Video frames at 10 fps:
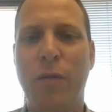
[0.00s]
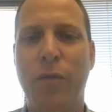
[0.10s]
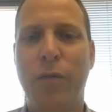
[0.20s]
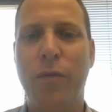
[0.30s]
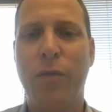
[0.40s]
of,
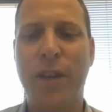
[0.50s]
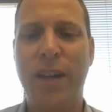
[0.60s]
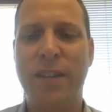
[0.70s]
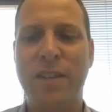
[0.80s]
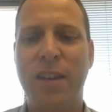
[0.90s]
you know,
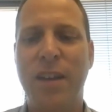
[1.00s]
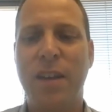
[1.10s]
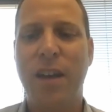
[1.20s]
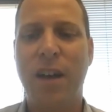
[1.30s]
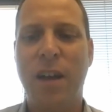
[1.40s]
get
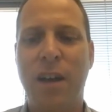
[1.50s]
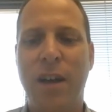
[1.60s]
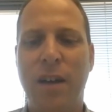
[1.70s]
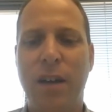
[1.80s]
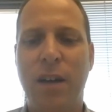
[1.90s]

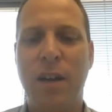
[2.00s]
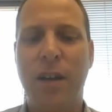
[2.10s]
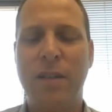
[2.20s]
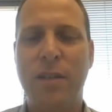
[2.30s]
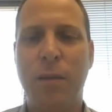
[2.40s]

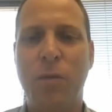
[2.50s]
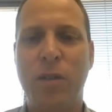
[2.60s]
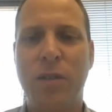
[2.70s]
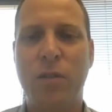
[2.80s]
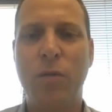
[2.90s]

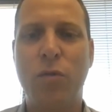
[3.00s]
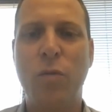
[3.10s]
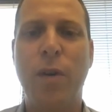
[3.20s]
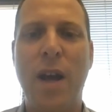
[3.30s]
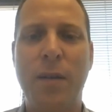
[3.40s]
someone to
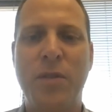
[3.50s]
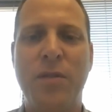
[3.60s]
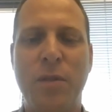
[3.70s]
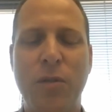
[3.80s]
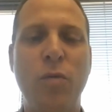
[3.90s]

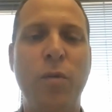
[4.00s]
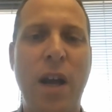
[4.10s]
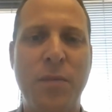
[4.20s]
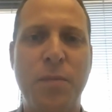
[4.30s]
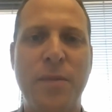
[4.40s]

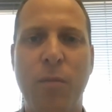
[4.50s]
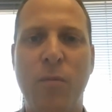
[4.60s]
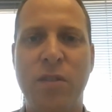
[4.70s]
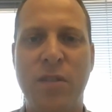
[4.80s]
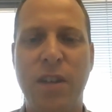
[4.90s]
grasp
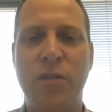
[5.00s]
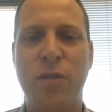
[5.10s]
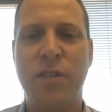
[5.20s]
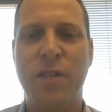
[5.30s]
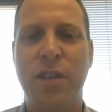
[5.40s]
someone's
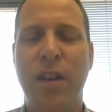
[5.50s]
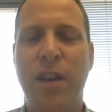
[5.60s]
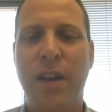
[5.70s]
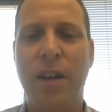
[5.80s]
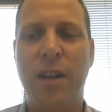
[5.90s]
interest
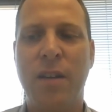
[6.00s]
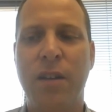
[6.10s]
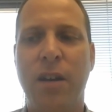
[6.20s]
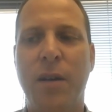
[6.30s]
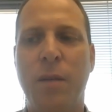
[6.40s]
and
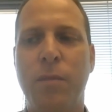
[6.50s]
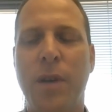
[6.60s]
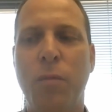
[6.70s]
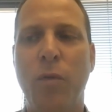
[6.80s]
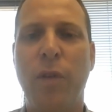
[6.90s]

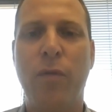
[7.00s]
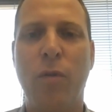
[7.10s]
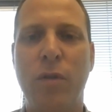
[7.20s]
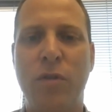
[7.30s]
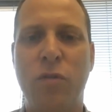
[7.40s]
moving
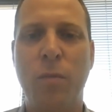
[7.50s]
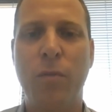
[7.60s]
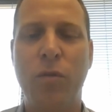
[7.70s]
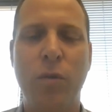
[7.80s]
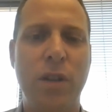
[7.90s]
forward
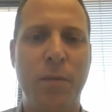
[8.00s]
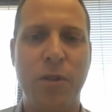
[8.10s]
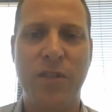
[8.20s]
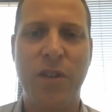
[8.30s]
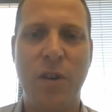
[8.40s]
to a
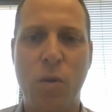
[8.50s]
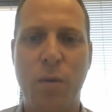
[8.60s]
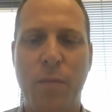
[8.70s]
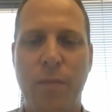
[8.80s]
deeper discussion.